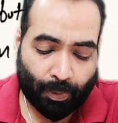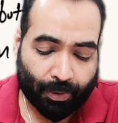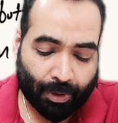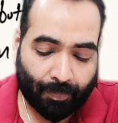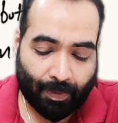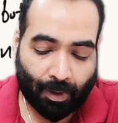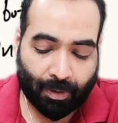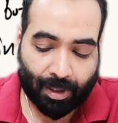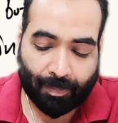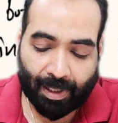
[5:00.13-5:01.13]
portion of
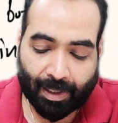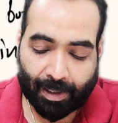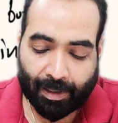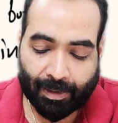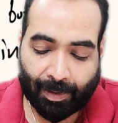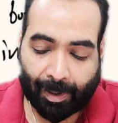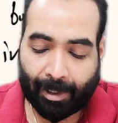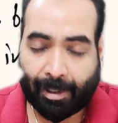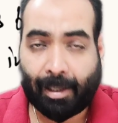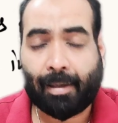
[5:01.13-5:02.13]
long-term debt is
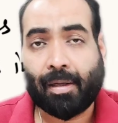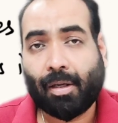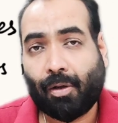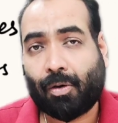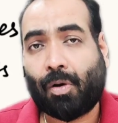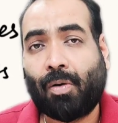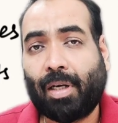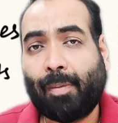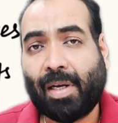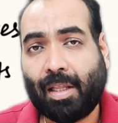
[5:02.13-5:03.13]
treated
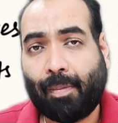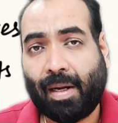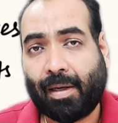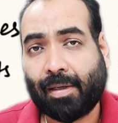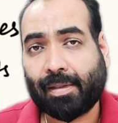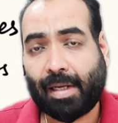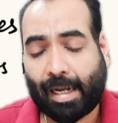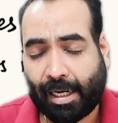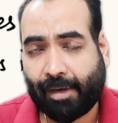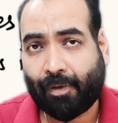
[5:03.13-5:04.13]
wrongly by the bankers.
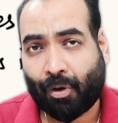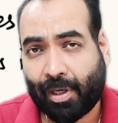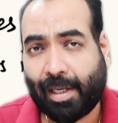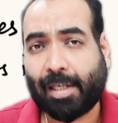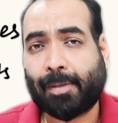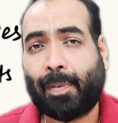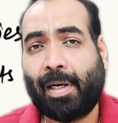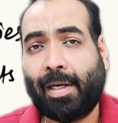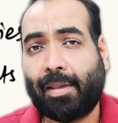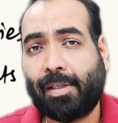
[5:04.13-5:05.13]
I have already
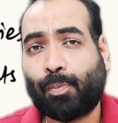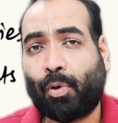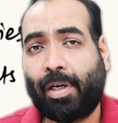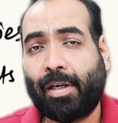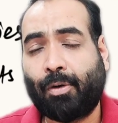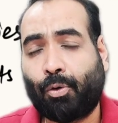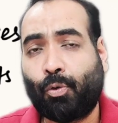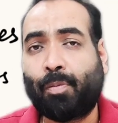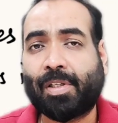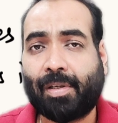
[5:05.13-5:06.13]
explained this point in
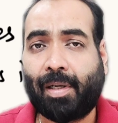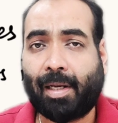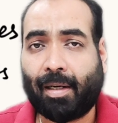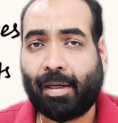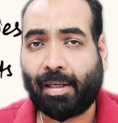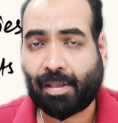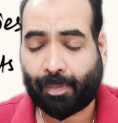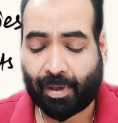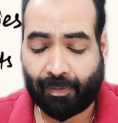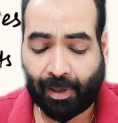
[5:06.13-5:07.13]
too much detail in a
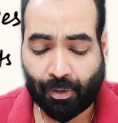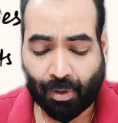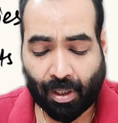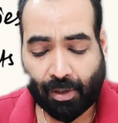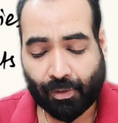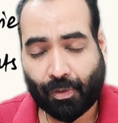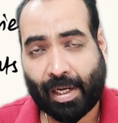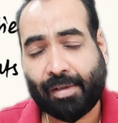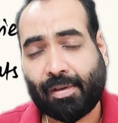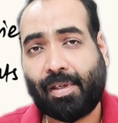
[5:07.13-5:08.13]
separate video. So
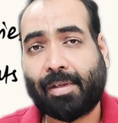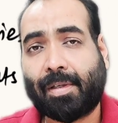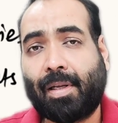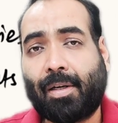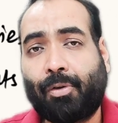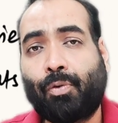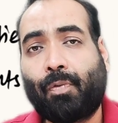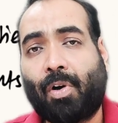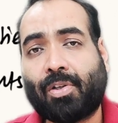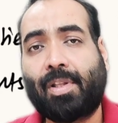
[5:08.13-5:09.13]
I suggest that you
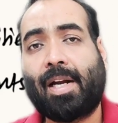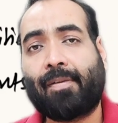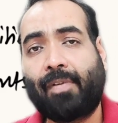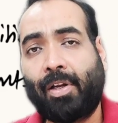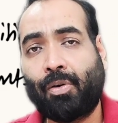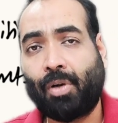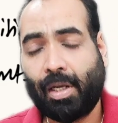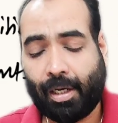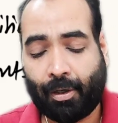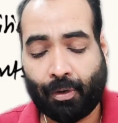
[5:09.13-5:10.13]
watch that video
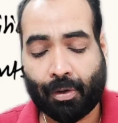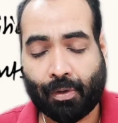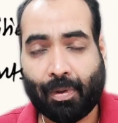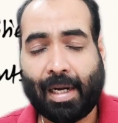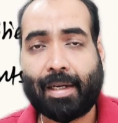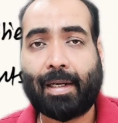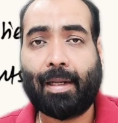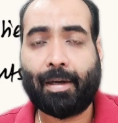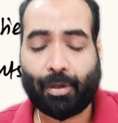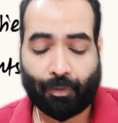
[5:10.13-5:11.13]
in order to get
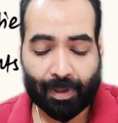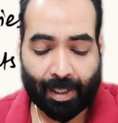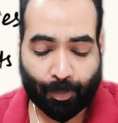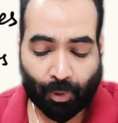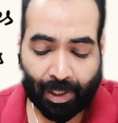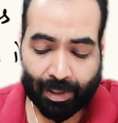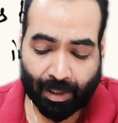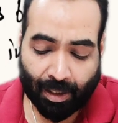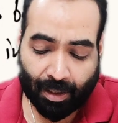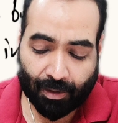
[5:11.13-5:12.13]
clarity over that point.
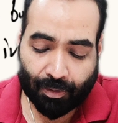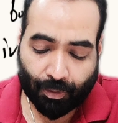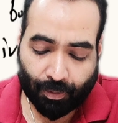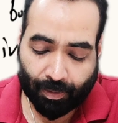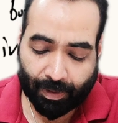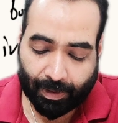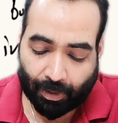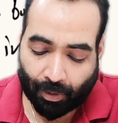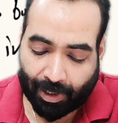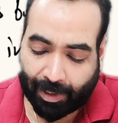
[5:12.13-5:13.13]
So
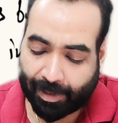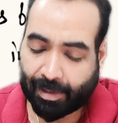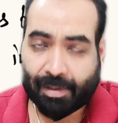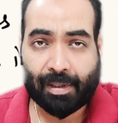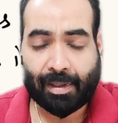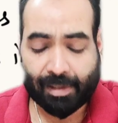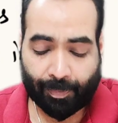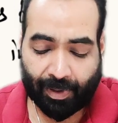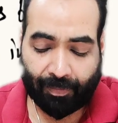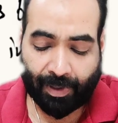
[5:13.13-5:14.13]
already discussed in a
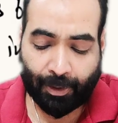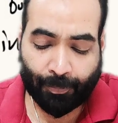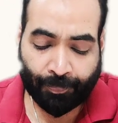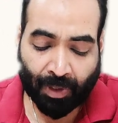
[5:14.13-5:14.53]
separate video.